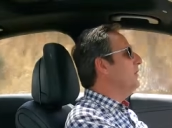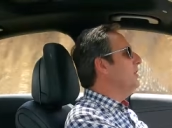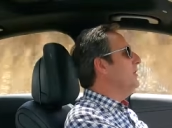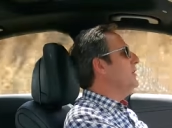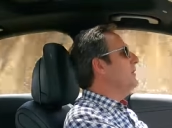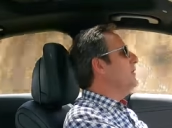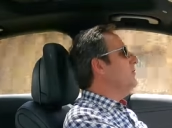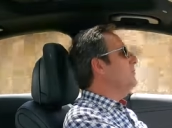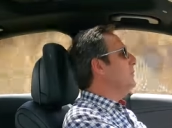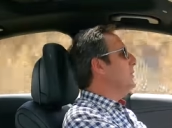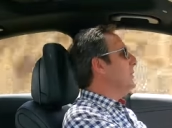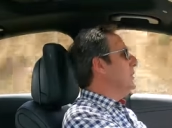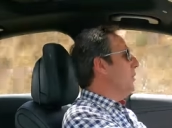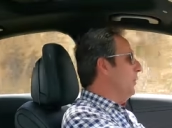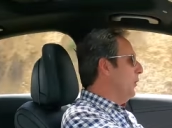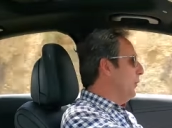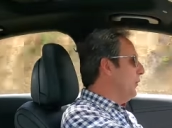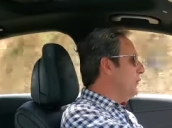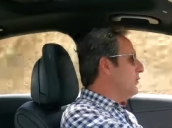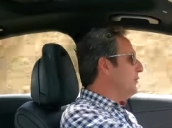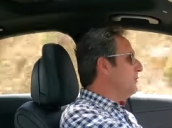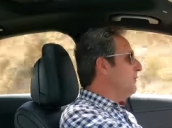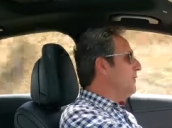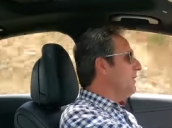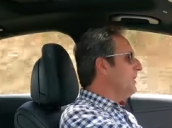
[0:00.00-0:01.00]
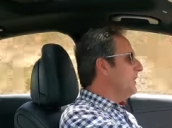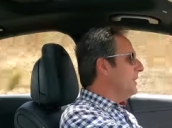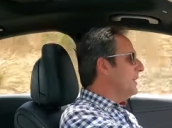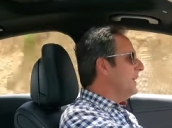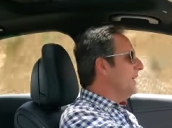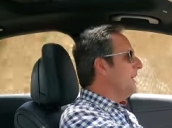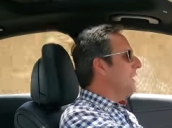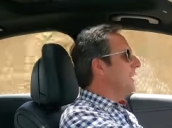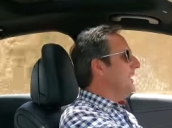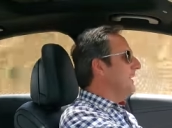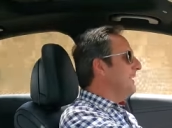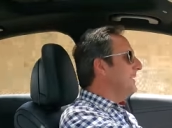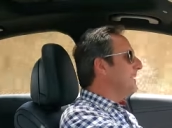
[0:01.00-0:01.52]
but
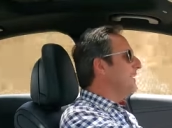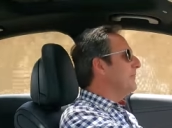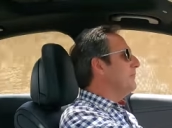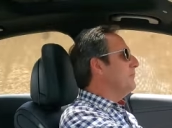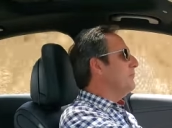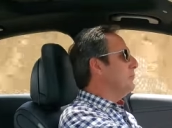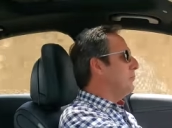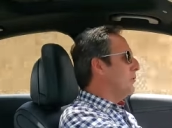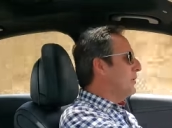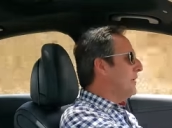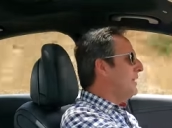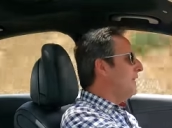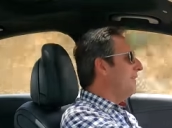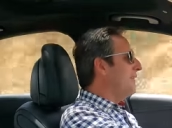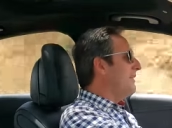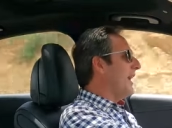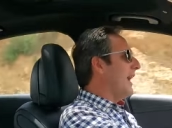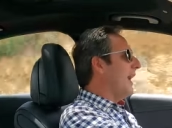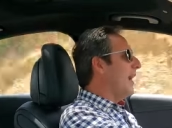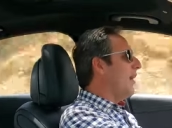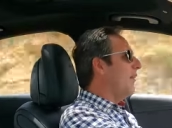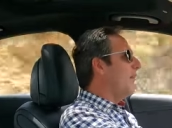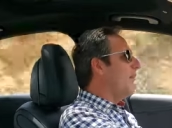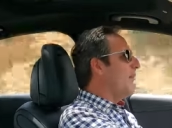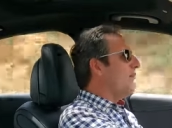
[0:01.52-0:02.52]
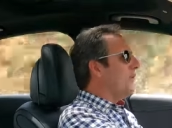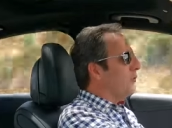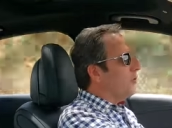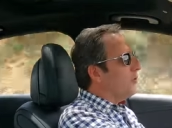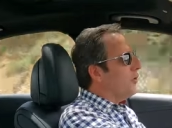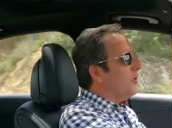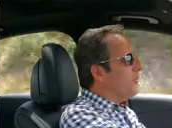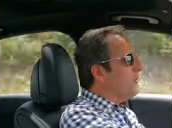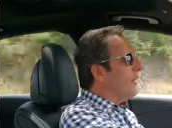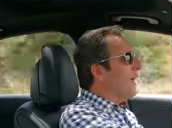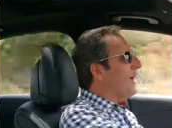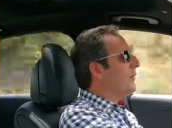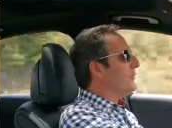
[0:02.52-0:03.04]
ultimately it can bring down a
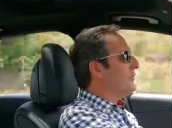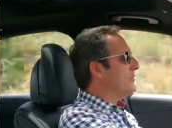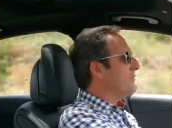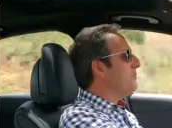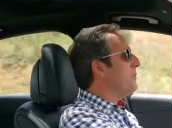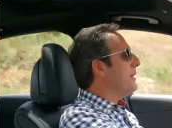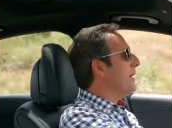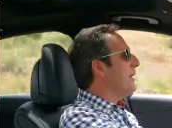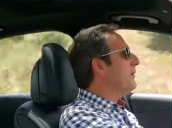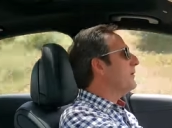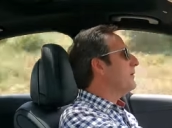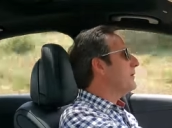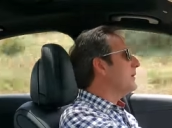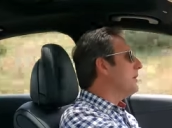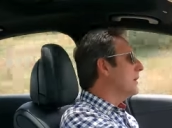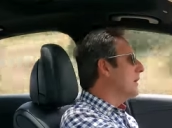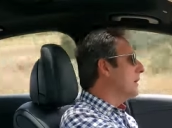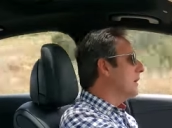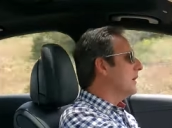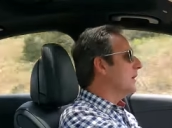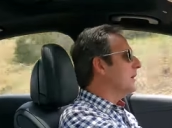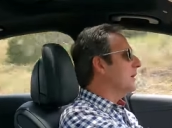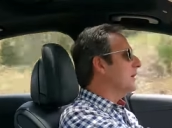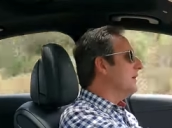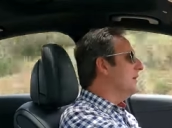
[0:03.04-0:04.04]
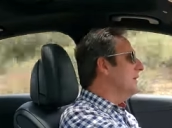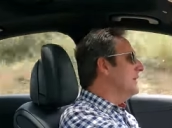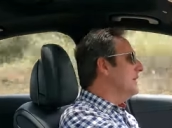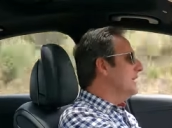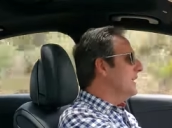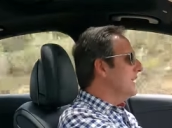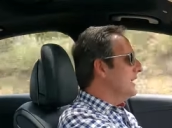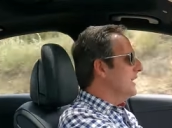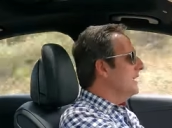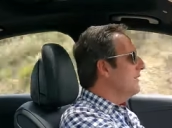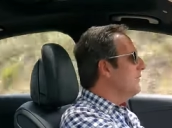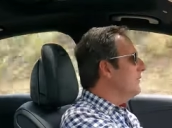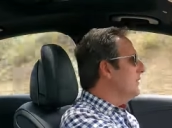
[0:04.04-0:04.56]
4,000-pound car,
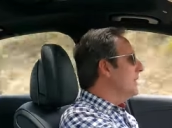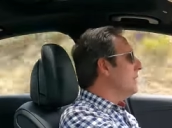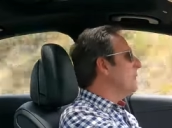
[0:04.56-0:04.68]
even